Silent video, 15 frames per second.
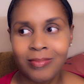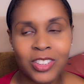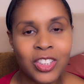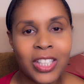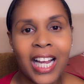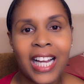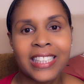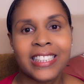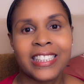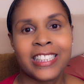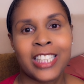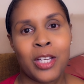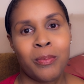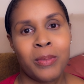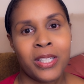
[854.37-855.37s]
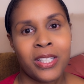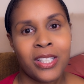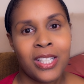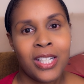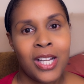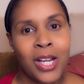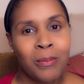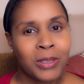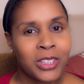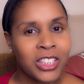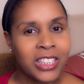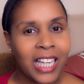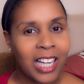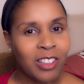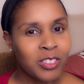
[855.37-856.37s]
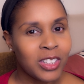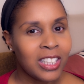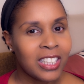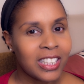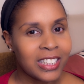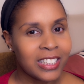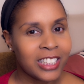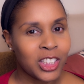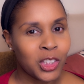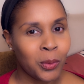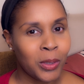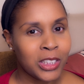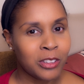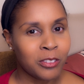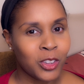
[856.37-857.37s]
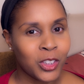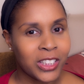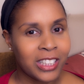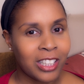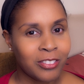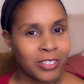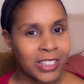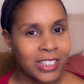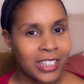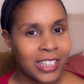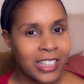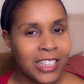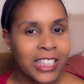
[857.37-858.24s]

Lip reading: You can't escape it. But do you have to look at it 24/7?